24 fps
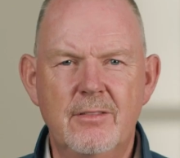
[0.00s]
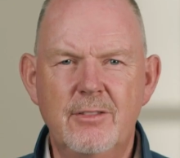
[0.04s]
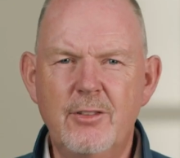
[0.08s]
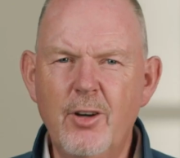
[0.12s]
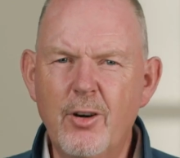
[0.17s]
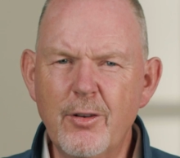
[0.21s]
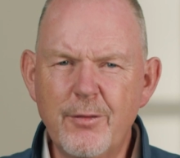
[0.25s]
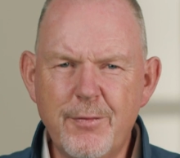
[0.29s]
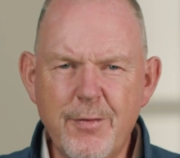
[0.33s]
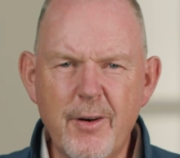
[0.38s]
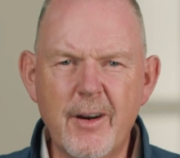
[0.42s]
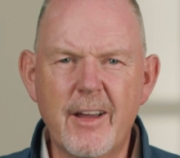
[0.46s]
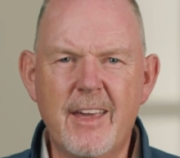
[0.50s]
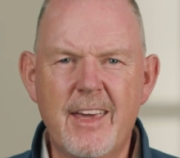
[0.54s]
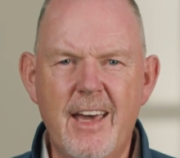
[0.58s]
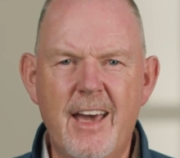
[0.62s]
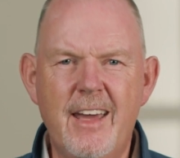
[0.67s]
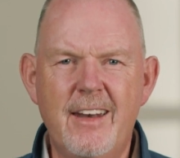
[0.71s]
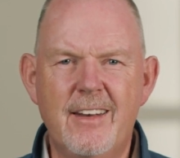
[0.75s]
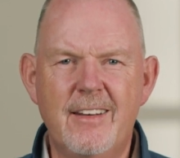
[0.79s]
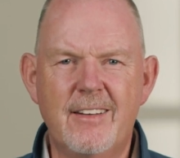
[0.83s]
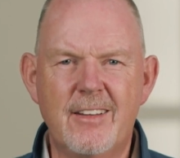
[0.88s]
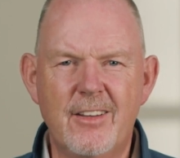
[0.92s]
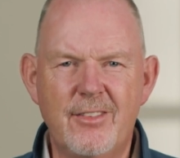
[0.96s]
Don't
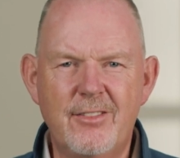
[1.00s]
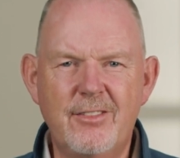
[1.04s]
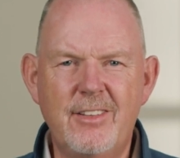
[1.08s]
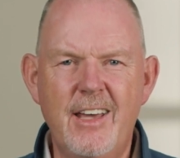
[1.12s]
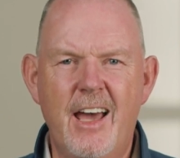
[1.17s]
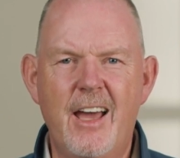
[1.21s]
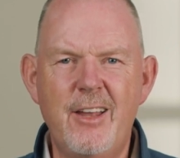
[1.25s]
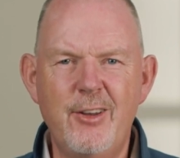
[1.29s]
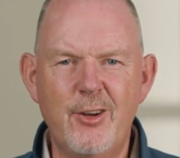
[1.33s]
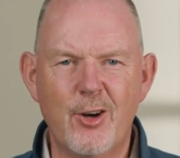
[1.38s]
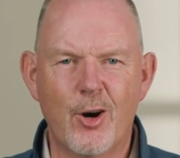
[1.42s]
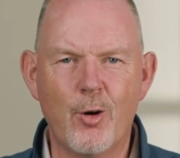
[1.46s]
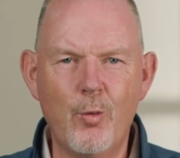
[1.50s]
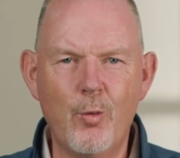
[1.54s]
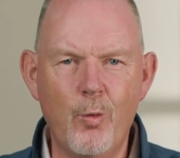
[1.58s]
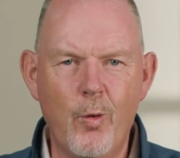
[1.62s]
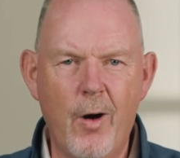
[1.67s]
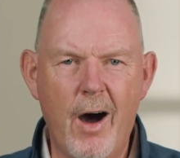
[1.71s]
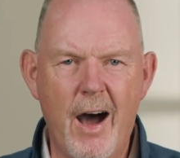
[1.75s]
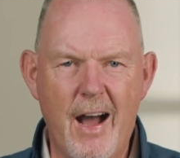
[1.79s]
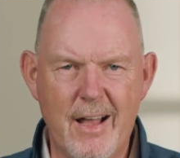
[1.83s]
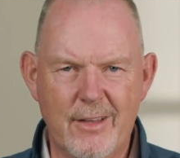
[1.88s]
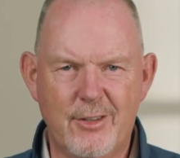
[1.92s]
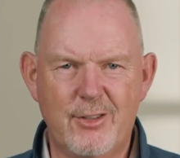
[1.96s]
forget to set your
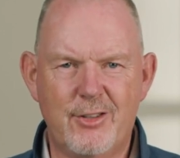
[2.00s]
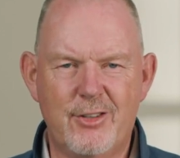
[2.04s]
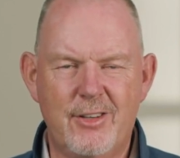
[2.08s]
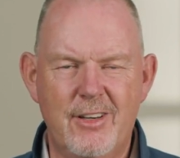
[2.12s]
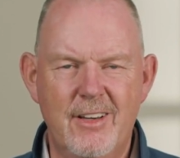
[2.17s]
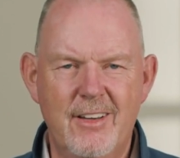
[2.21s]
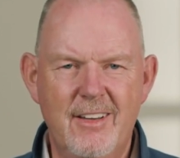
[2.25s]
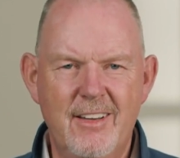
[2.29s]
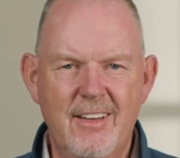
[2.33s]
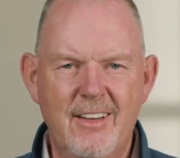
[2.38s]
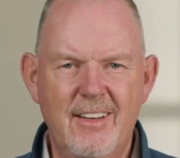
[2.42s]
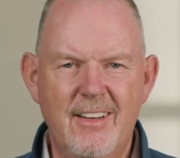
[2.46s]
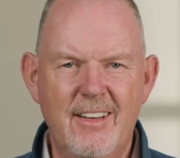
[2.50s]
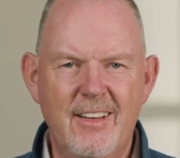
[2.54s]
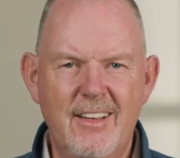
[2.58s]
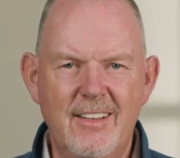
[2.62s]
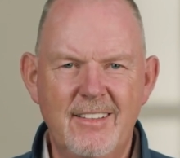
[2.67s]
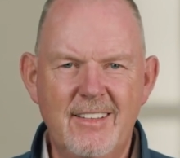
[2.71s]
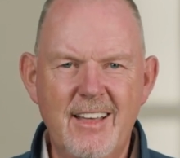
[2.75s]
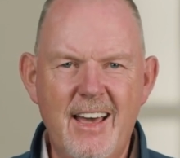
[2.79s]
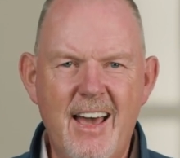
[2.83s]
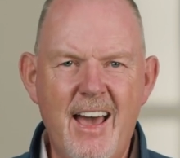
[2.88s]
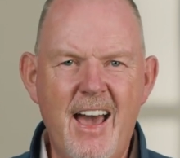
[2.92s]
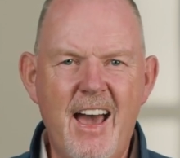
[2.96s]
watch
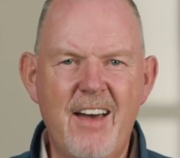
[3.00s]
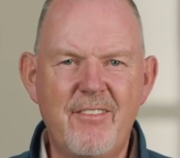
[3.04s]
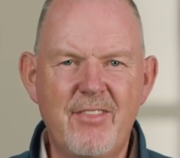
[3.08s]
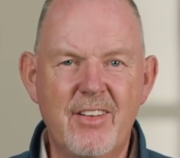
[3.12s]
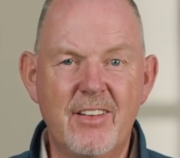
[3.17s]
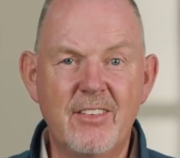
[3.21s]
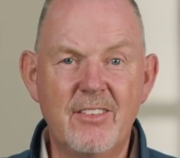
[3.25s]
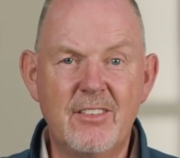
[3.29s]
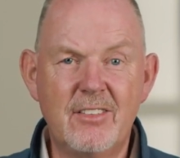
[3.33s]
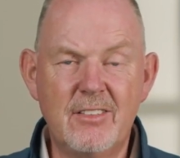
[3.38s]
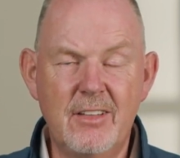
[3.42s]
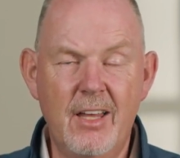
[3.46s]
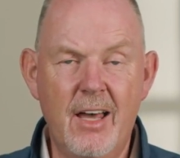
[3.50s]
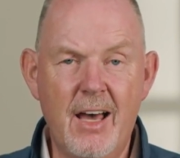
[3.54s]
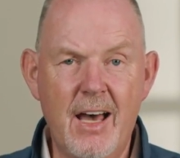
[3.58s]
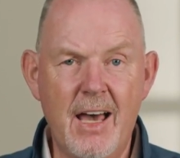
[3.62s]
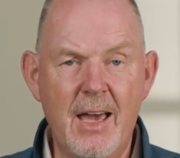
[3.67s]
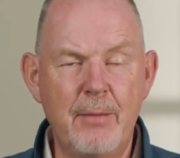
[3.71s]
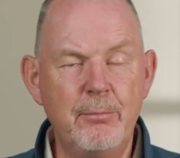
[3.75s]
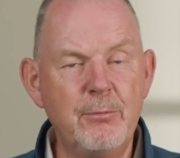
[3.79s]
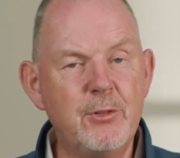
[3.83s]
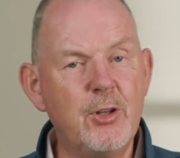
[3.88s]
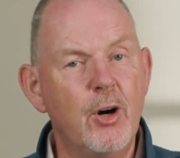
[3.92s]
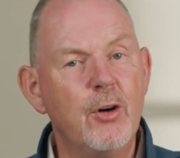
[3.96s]
to heaven's
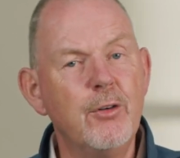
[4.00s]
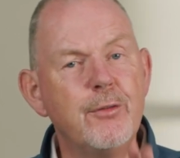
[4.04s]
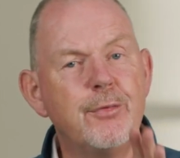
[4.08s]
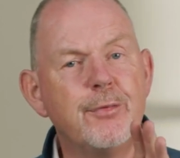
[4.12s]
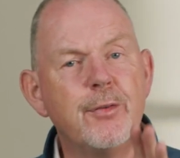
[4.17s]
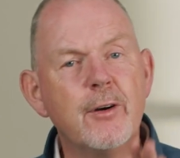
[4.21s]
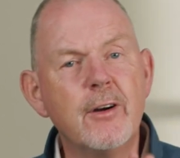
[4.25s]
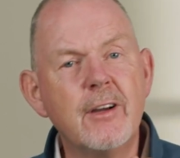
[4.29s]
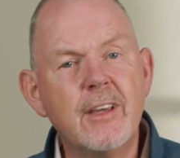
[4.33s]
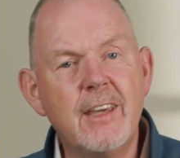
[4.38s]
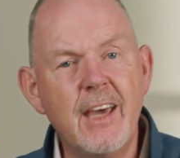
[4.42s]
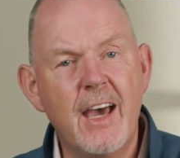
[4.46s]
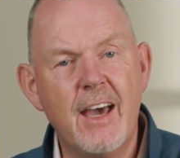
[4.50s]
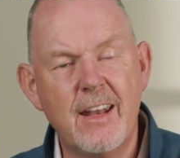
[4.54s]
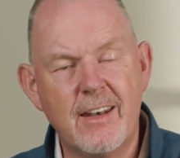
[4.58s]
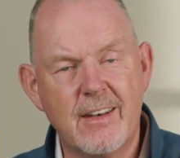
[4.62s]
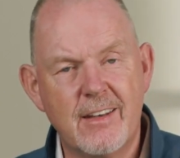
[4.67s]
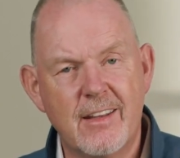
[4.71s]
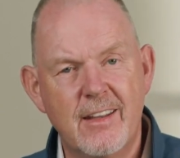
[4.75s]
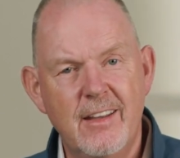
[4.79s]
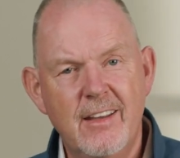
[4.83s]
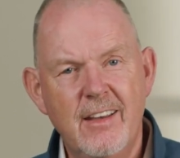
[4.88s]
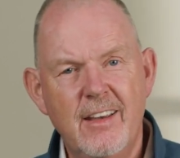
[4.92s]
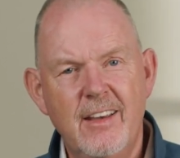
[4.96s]
time, don't
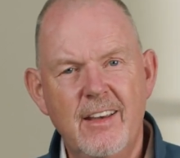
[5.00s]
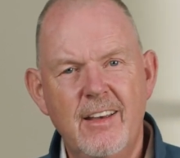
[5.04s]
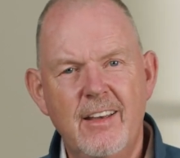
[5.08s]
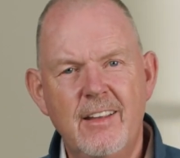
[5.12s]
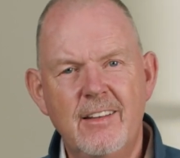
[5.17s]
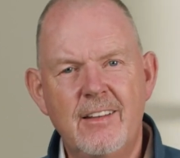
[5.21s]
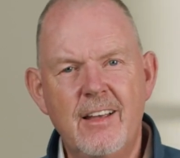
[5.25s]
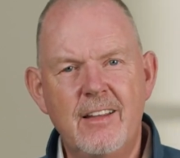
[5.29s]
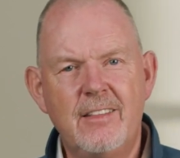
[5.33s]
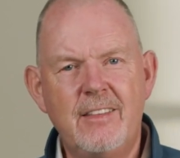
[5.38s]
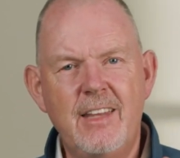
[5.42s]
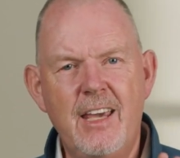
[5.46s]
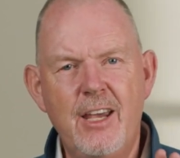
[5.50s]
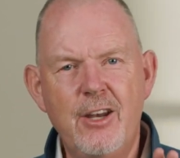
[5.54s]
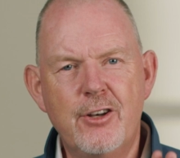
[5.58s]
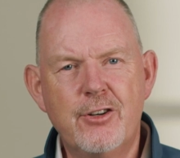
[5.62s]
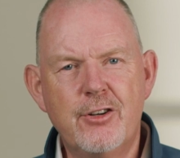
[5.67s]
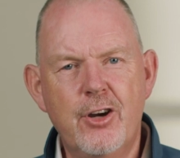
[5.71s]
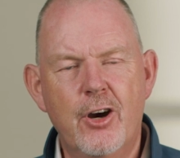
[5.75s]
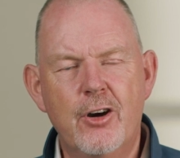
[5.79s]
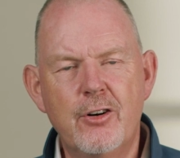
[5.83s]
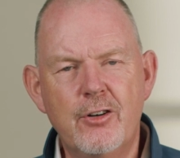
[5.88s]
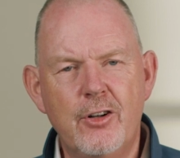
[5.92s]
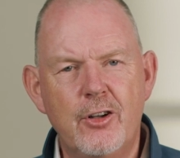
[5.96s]
forget that the
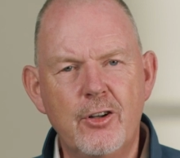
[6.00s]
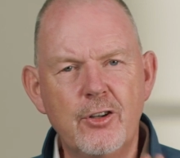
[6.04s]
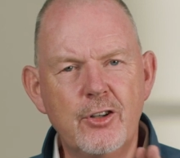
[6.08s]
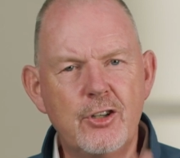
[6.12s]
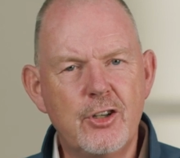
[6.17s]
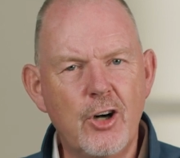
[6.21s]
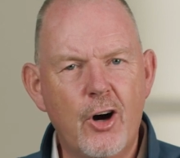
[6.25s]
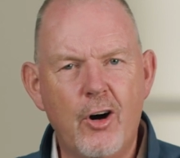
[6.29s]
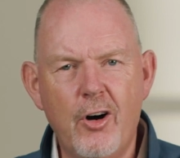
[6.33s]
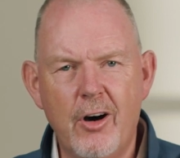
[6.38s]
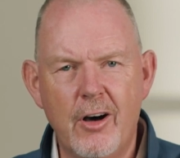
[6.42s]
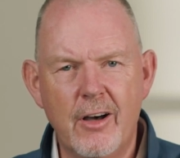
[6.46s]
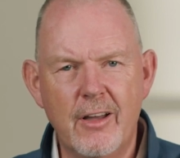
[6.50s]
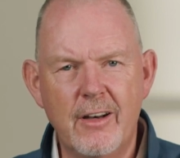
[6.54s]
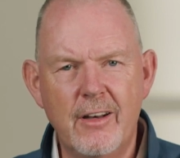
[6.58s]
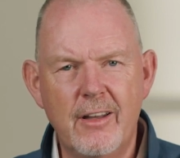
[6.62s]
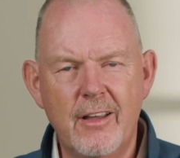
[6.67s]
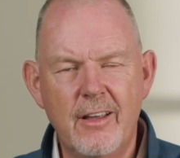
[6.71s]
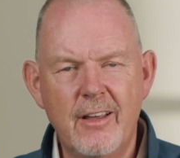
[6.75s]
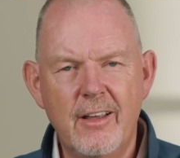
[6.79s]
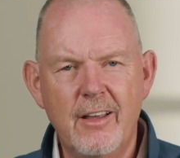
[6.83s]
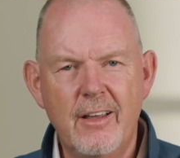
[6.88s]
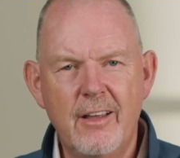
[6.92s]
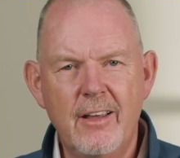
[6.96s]
eternal
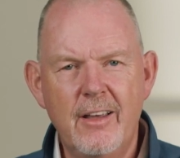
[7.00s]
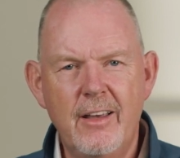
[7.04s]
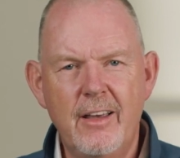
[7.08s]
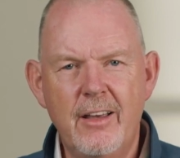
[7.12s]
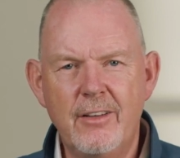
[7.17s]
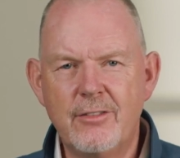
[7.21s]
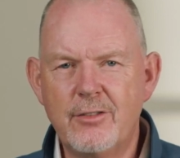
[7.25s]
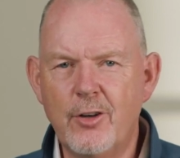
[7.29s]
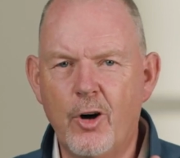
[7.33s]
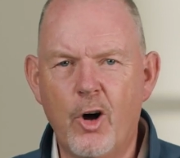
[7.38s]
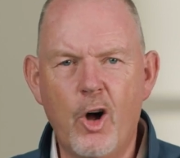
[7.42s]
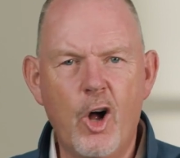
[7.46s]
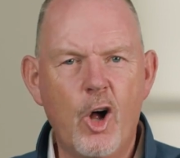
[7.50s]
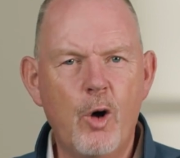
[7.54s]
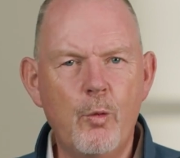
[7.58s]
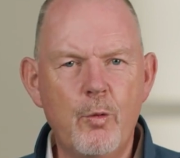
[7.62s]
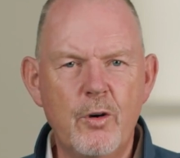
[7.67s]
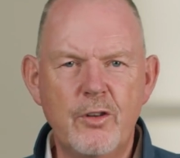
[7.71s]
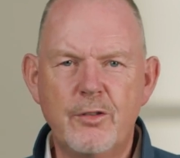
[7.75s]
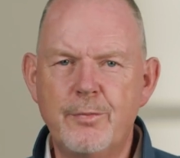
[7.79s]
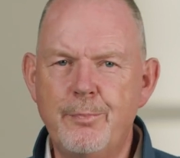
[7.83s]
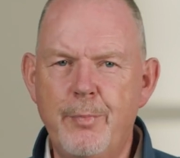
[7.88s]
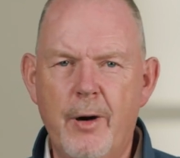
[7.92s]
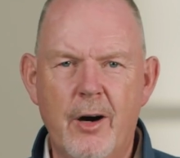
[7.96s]
God is
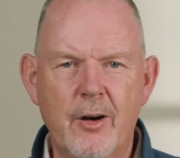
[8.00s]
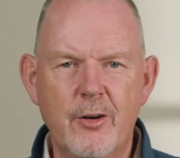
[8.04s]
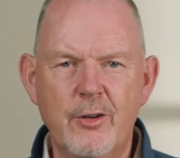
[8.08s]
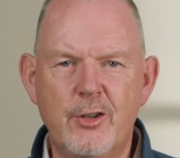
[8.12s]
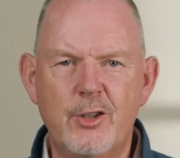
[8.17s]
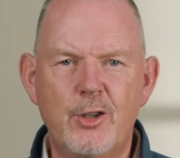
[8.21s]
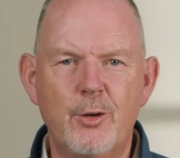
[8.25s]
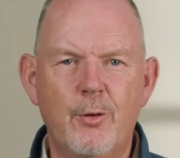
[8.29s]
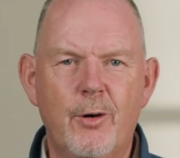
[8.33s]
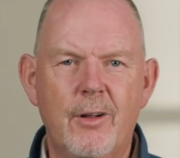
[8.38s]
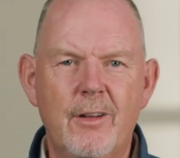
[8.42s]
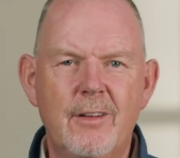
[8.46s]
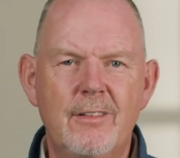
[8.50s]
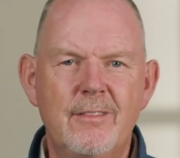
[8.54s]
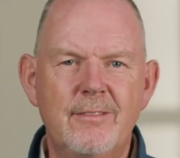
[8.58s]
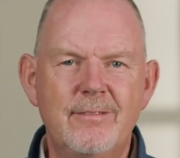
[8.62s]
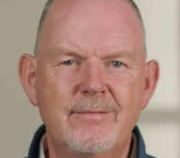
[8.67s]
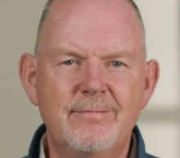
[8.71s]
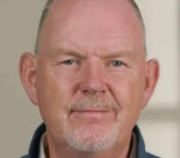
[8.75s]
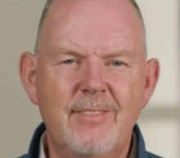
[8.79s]
always punctual.